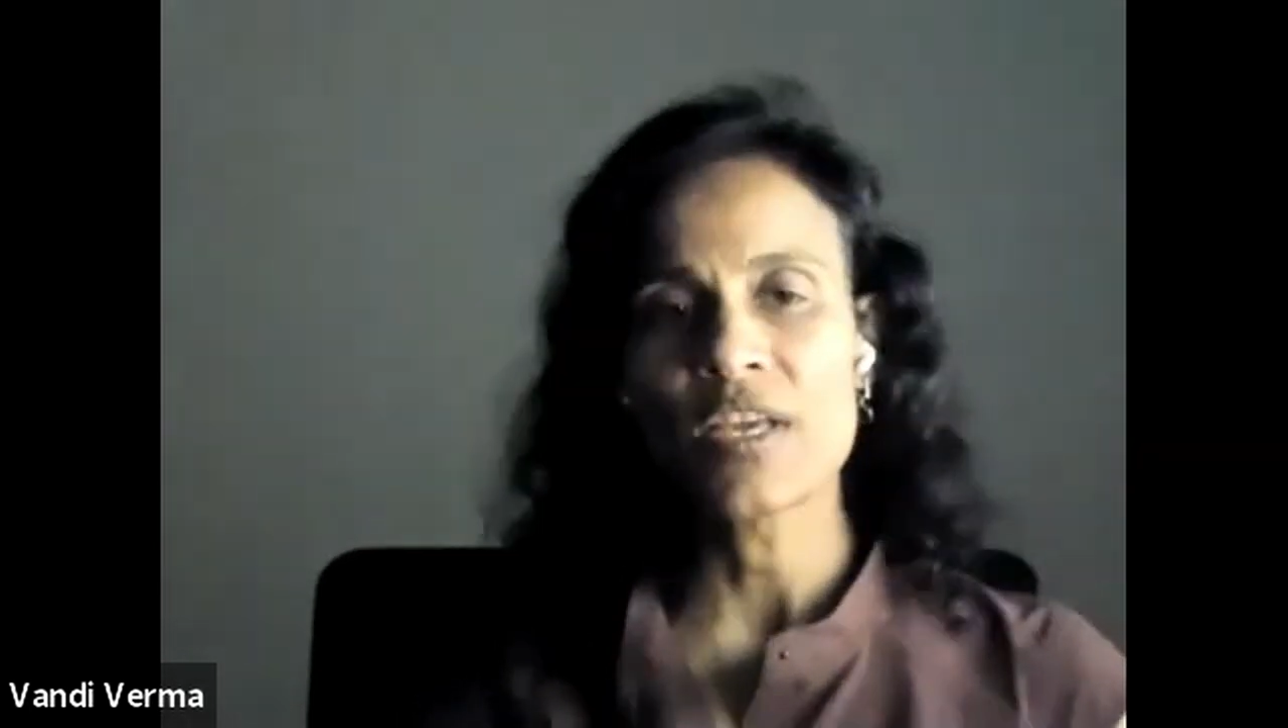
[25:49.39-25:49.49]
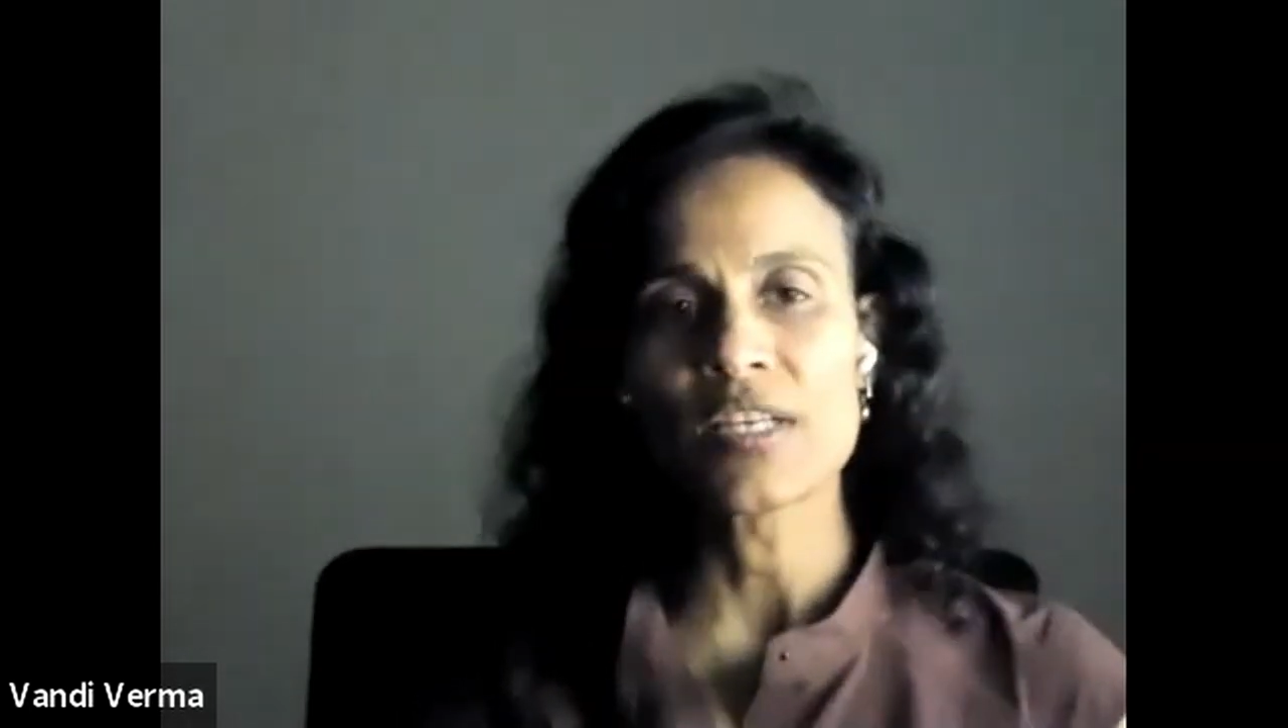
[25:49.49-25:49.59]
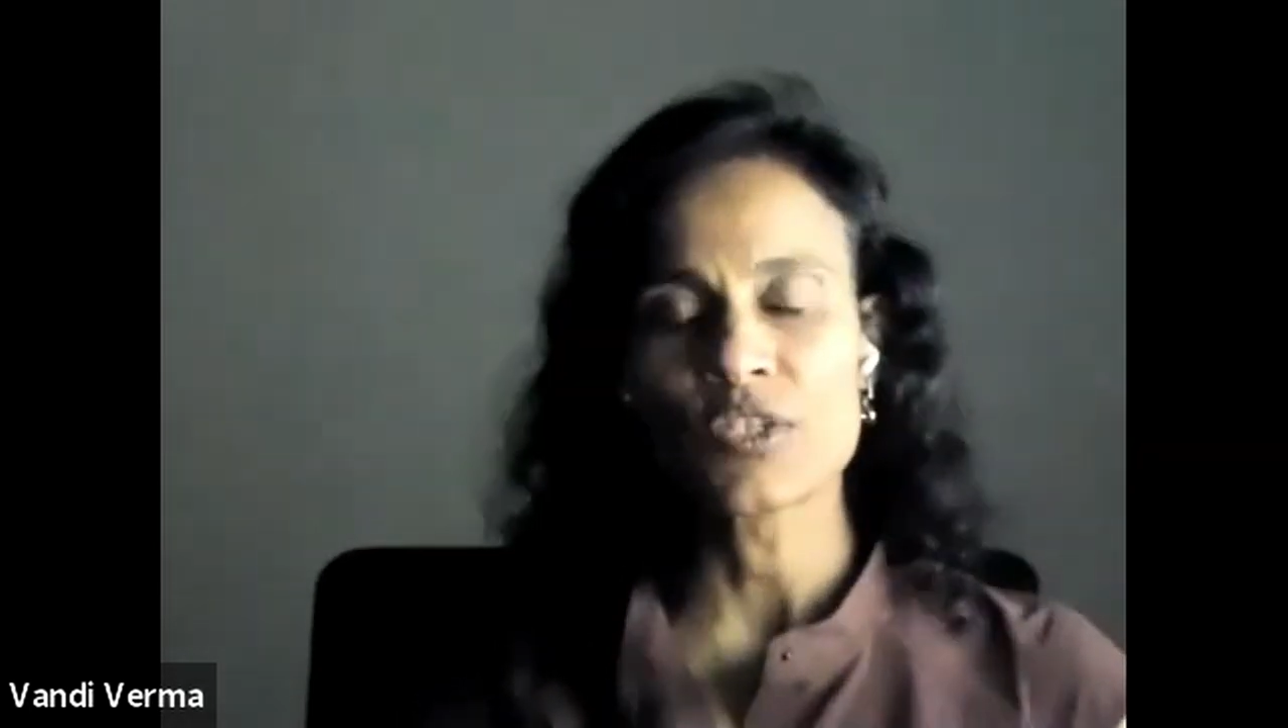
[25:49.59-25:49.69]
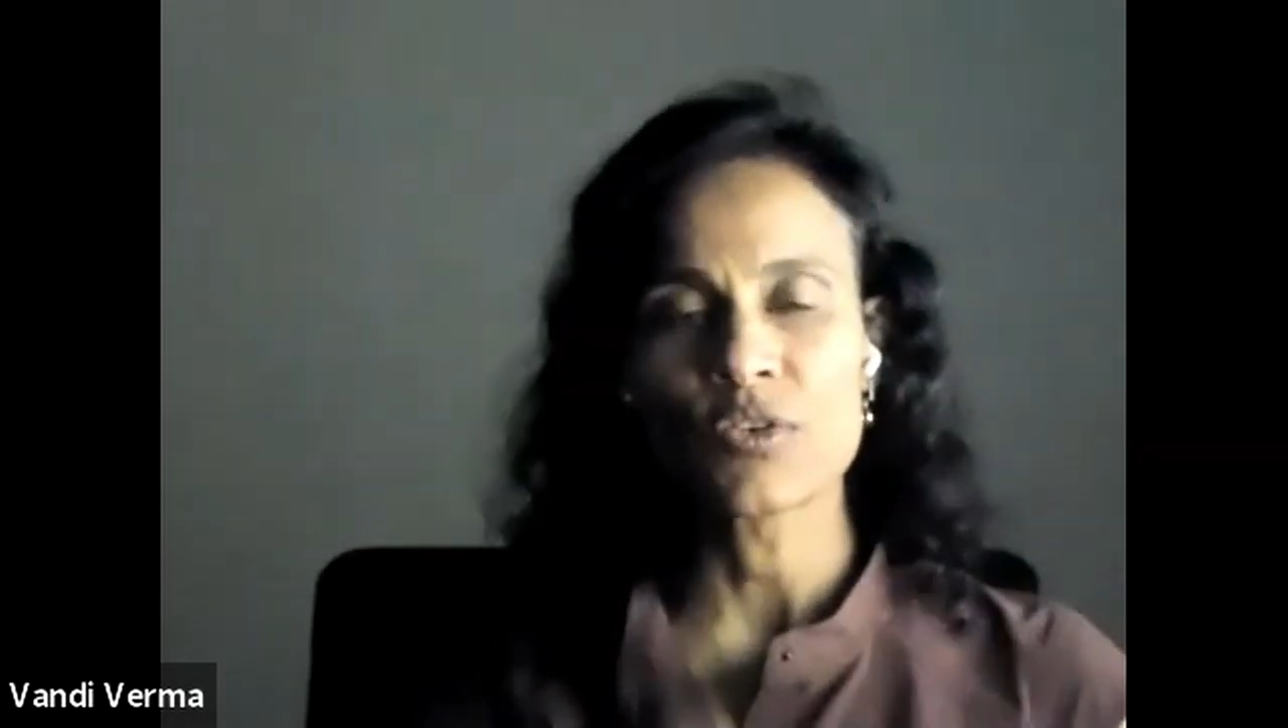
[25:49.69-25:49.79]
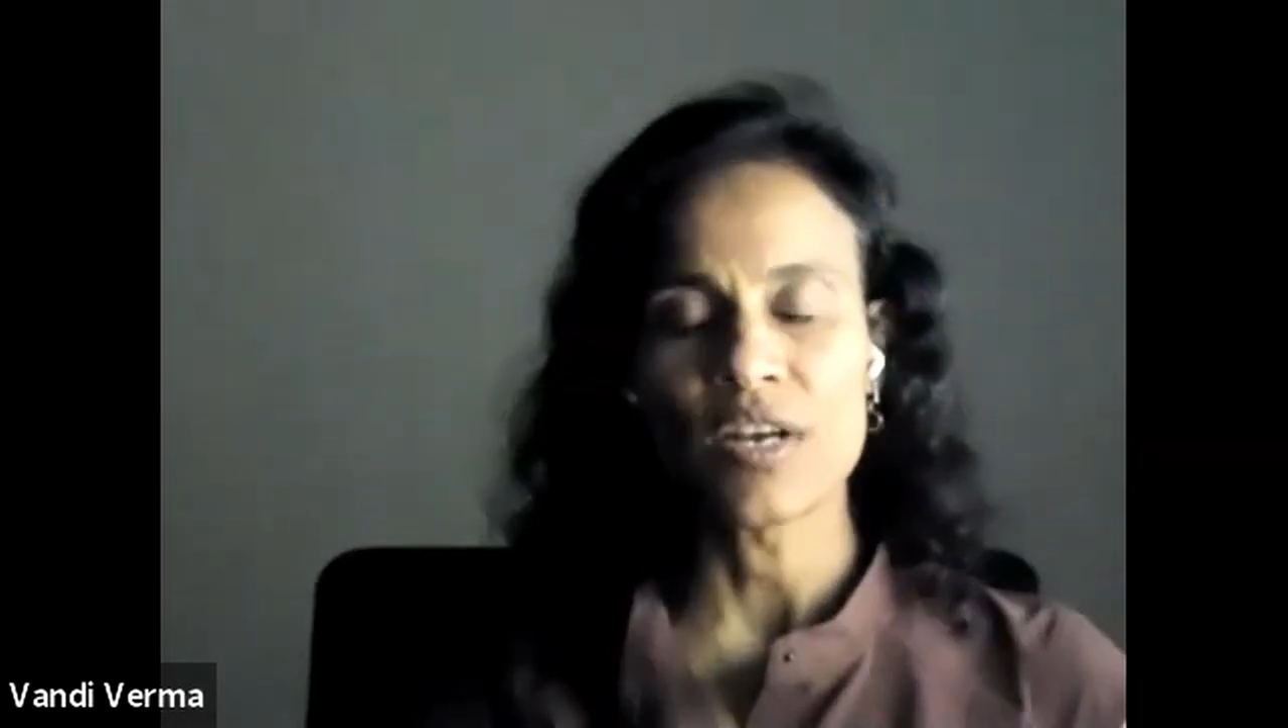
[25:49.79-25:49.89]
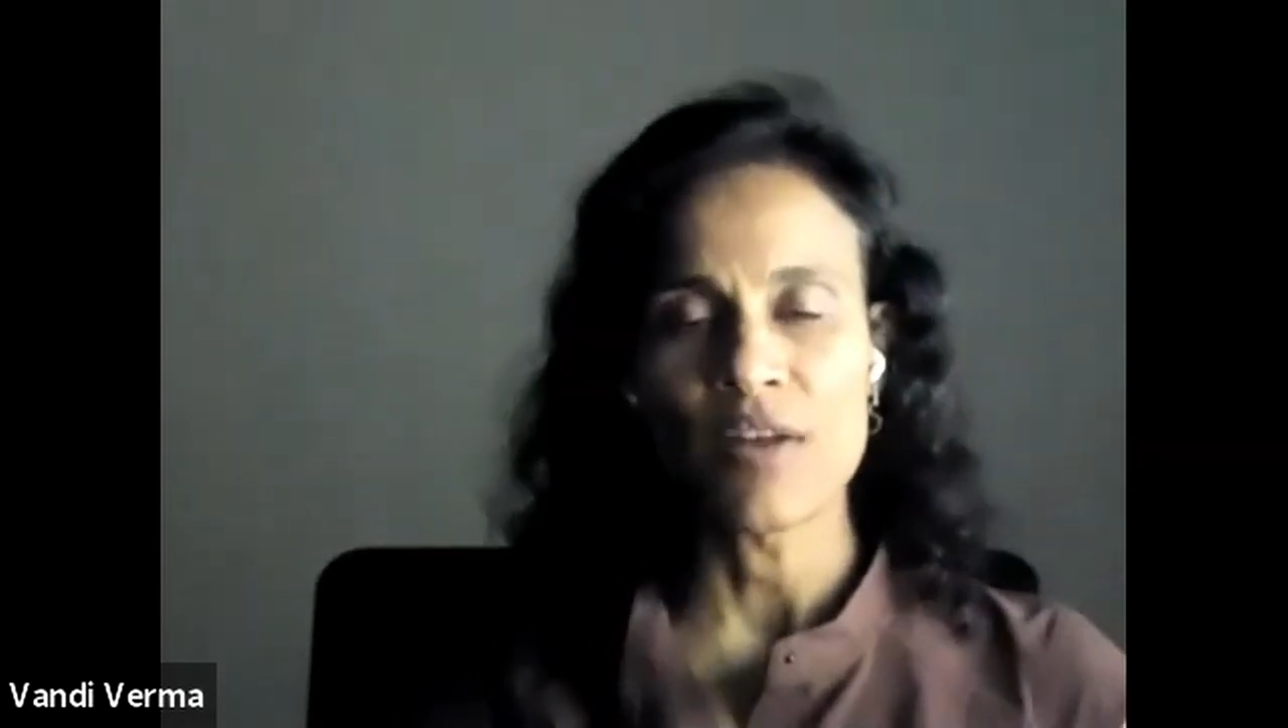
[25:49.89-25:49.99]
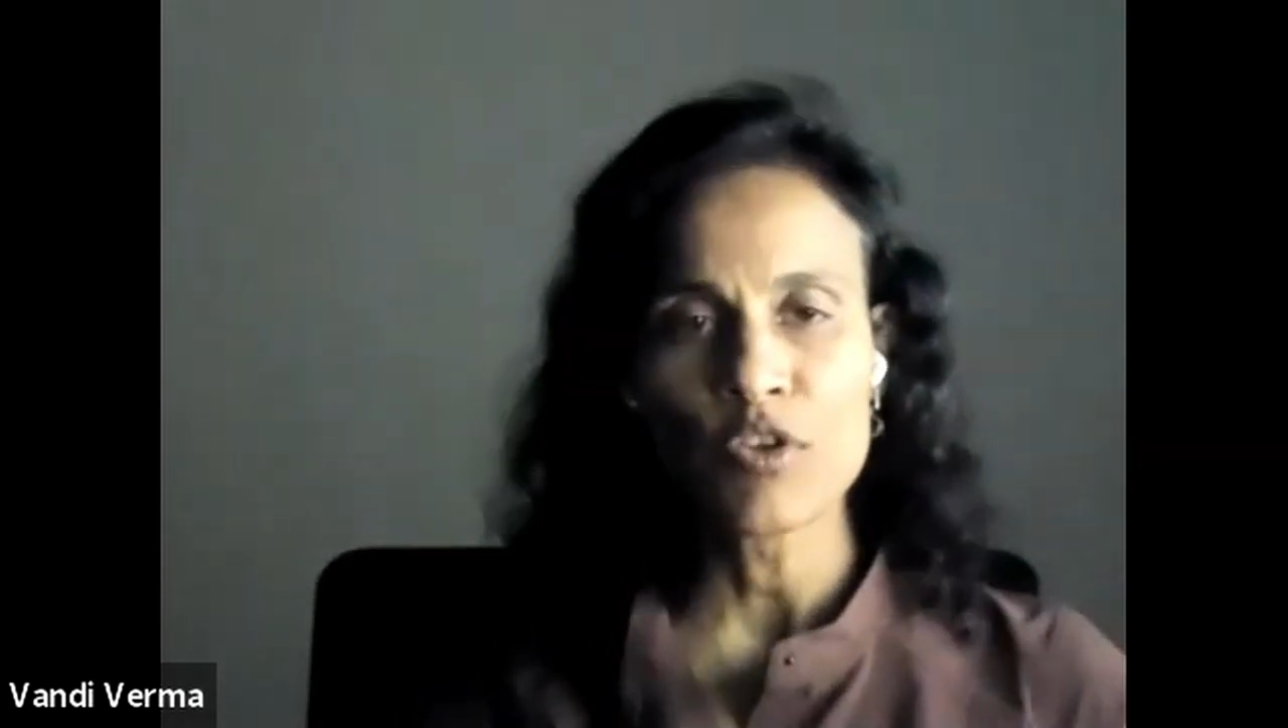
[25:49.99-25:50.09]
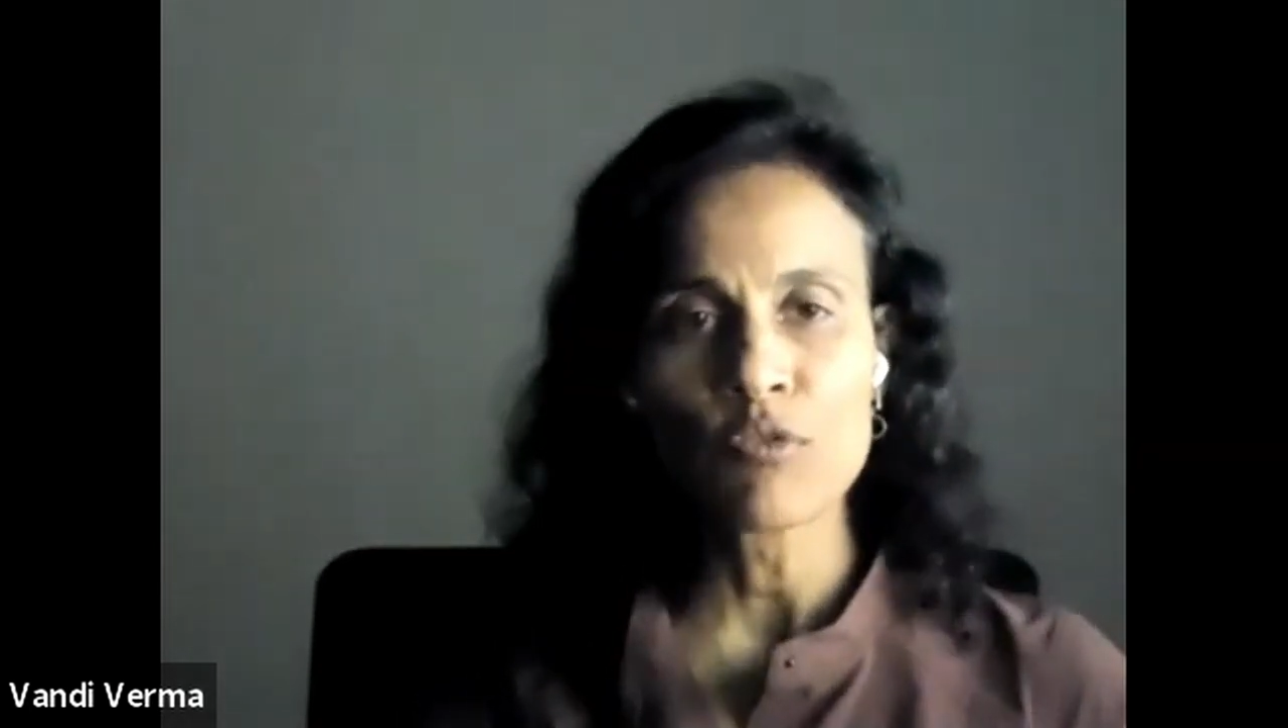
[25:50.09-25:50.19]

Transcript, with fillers: think it's good enough.